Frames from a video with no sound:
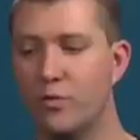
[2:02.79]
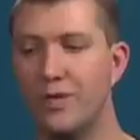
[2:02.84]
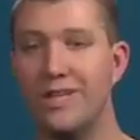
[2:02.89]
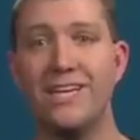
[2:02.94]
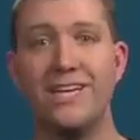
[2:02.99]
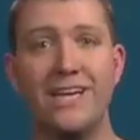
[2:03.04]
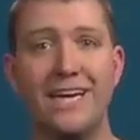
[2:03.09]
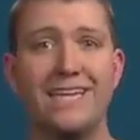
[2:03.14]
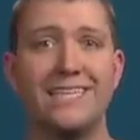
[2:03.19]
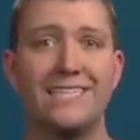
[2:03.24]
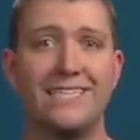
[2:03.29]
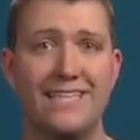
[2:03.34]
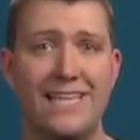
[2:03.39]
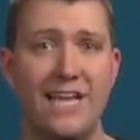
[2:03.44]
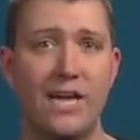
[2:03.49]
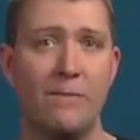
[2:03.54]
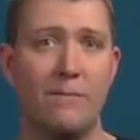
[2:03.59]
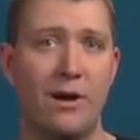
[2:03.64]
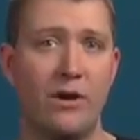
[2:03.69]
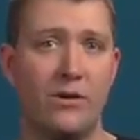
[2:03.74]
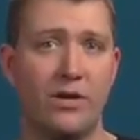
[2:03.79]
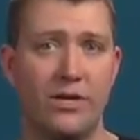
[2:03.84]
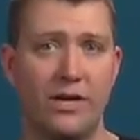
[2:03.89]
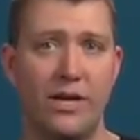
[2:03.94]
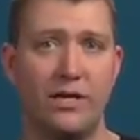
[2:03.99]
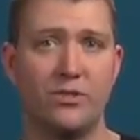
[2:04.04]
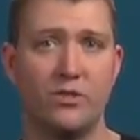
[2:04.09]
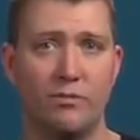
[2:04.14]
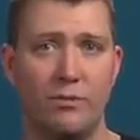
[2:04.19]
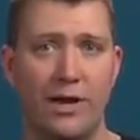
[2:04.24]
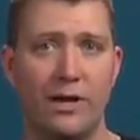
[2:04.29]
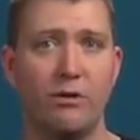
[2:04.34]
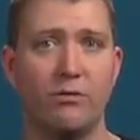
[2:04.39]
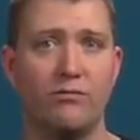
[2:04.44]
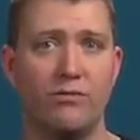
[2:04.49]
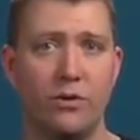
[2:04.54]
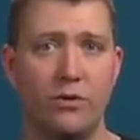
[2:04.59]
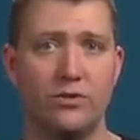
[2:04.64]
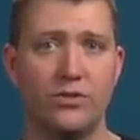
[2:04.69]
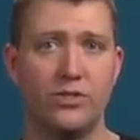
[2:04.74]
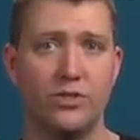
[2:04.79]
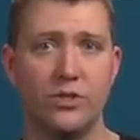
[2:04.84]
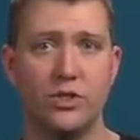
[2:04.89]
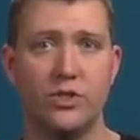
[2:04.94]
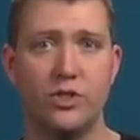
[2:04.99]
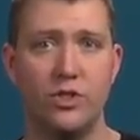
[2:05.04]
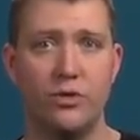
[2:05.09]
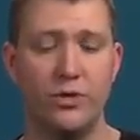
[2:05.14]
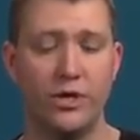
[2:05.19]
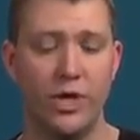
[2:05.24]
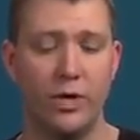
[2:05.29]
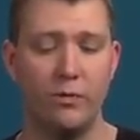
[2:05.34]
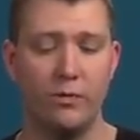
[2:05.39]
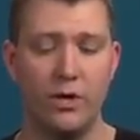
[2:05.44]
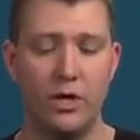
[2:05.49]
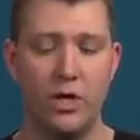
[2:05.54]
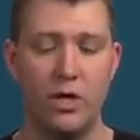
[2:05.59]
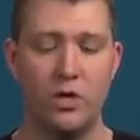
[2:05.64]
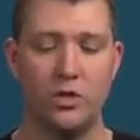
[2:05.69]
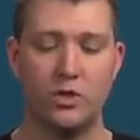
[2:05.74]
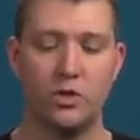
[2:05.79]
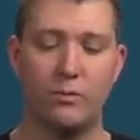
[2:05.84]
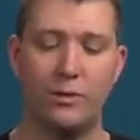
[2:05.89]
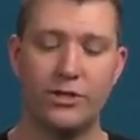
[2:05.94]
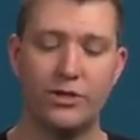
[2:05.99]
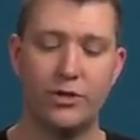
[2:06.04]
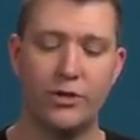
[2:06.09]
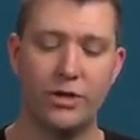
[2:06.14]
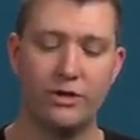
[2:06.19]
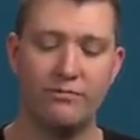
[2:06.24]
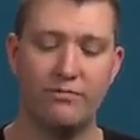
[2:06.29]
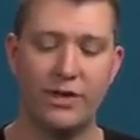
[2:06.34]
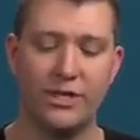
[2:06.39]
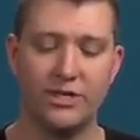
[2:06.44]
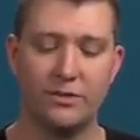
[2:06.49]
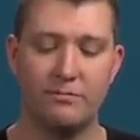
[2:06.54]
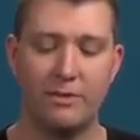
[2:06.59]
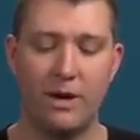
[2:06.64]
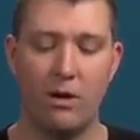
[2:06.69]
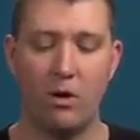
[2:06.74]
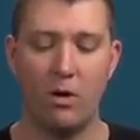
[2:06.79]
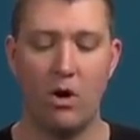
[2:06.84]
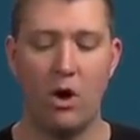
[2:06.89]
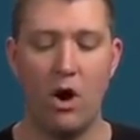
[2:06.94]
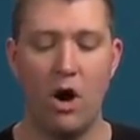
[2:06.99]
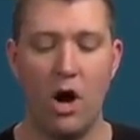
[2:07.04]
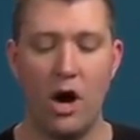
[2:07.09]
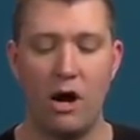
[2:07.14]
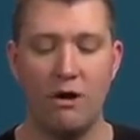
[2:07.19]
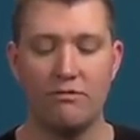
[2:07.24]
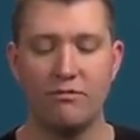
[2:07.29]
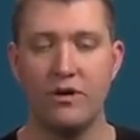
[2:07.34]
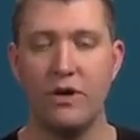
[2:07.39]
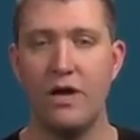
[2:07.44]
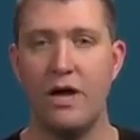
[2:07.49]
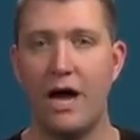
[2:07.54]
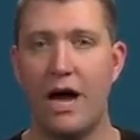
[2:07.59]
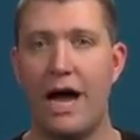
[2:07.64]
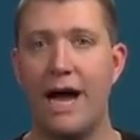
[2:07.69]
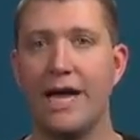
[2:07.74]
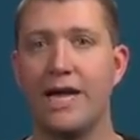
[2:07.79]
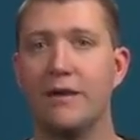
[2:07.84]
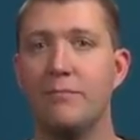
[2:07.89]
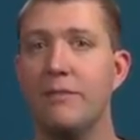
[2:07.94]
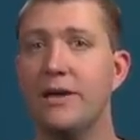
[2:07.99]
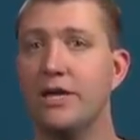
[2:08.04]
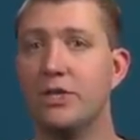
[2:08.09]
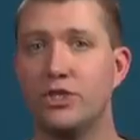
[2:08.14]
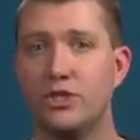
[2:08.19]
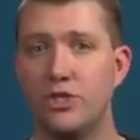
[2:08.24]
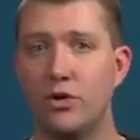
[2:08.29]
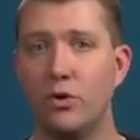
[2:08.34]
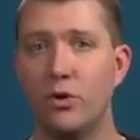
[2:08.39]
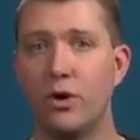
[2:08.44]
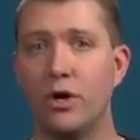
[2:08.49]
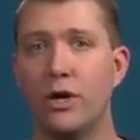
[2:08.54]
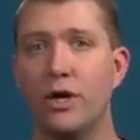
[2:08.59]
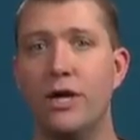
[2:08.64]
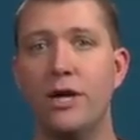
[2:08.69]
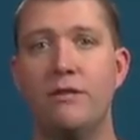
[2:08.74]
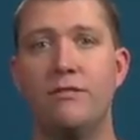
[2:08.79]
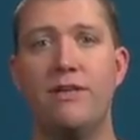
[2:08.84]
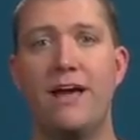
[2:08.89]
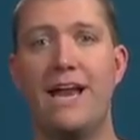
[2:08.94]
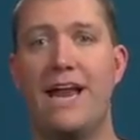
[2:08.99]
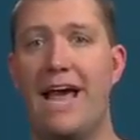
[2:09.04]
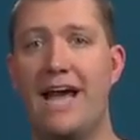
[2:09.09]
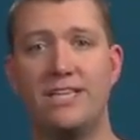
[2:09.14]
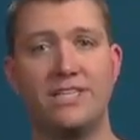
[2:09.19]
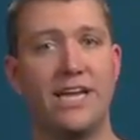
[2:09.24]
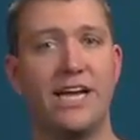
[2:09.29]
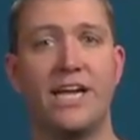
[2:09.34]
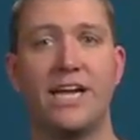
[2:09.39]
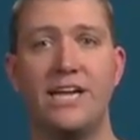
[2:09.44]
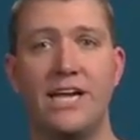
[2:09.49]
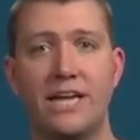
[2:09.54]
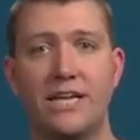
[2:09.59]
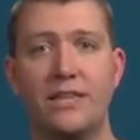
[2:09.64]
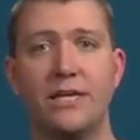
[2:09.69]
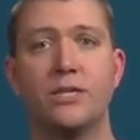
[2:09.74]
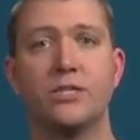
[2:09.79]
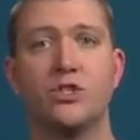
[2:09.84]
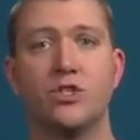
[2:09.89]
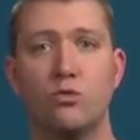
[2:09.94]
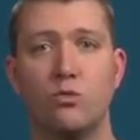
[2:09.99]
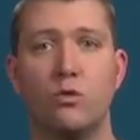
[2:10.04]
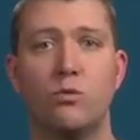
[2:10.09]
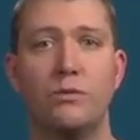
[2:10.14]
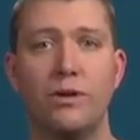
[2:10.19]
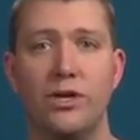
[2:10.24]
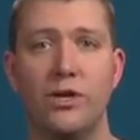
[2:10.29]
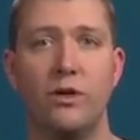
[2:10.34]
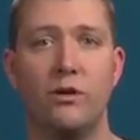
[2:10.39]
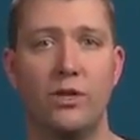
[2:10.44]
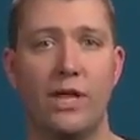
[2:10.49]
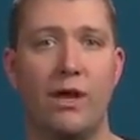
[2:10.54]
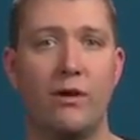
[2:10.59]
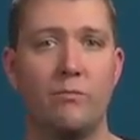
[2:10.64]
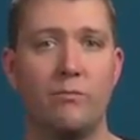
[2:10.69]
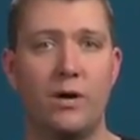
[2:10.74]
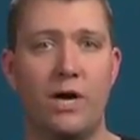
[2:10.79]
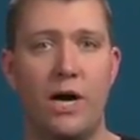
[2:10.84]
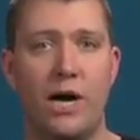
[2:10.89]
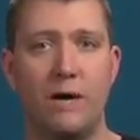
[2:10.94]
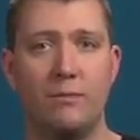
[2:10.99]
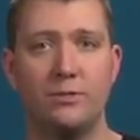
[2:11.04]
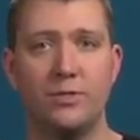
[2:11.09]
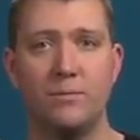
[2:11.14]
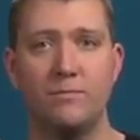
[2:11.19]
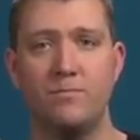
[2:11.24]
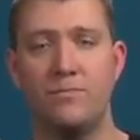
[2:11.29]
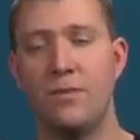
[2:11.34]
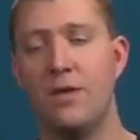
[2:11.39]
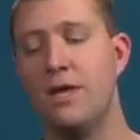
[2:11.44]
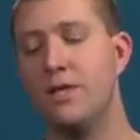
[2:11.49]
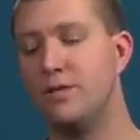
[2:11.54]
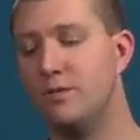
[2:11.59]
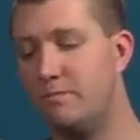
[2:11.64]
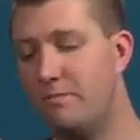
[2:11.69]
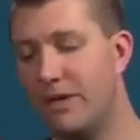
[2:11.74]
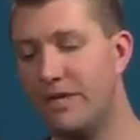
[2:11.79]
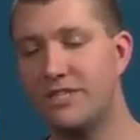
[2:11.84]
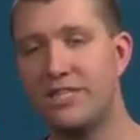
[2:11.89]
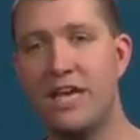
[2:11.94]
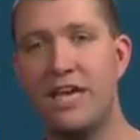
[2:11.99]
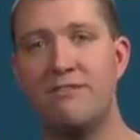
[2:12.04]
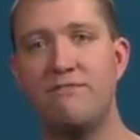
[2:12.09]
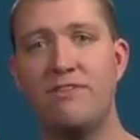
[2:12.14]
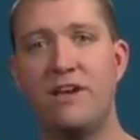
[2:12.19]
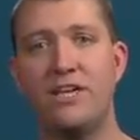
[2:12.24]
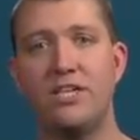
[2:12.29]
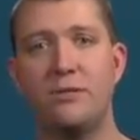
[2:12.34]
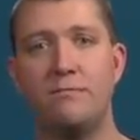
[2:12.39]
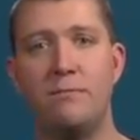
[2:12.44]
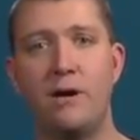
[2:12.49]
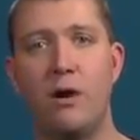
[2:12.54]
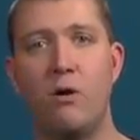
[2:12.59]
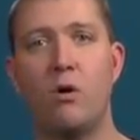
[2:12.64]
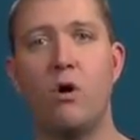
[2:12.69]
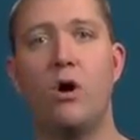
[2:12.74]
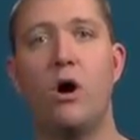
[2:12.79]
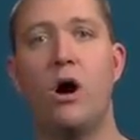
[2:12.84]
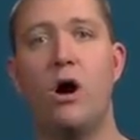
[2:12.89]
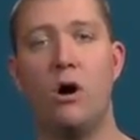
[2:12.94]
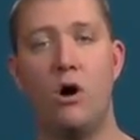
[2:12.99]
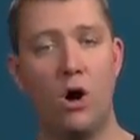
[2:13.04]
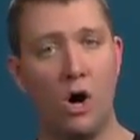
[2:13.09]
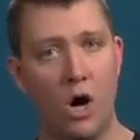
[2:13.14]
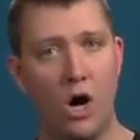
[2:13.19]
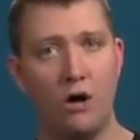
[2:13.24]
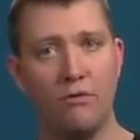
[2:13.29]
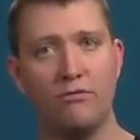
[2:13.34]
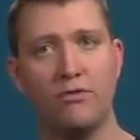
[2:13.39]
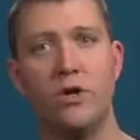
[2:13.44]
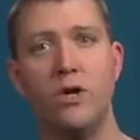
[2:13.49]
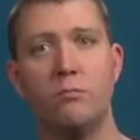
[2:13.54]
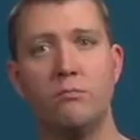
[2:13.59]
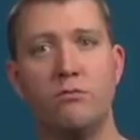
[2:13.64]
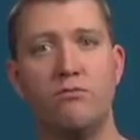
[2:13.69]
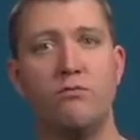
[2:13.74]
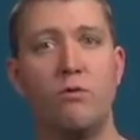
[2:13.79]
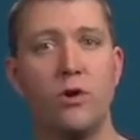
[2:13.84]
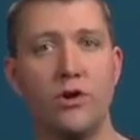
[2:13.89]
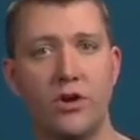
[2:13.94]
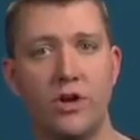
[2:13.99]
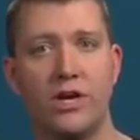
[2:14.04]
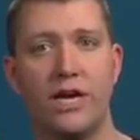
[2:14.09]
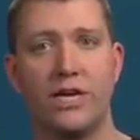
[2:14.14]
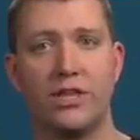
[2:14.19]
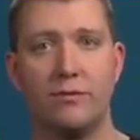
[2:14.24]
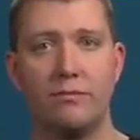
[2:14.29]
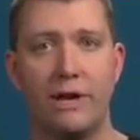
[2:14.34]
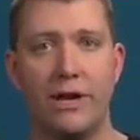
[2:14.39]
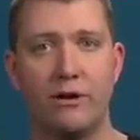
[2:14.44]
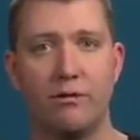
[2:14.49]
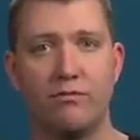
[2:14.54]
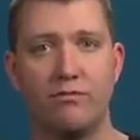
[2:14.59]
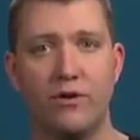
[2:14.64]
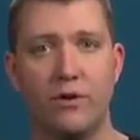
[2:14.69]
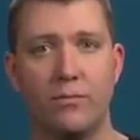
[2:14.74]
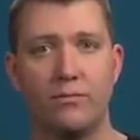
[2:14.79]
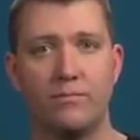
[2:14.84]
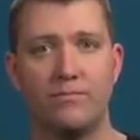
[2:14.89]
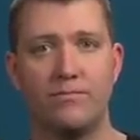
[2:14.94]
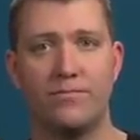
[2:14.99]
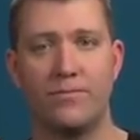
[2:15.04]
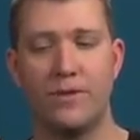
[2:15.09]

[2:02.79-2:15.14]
really nice thing about condenser microphones in the studio. So by turning phantom power off, I can make sure that as I connect this, there will be no loud pops. It's best to have phantom power off before you connect the microphone.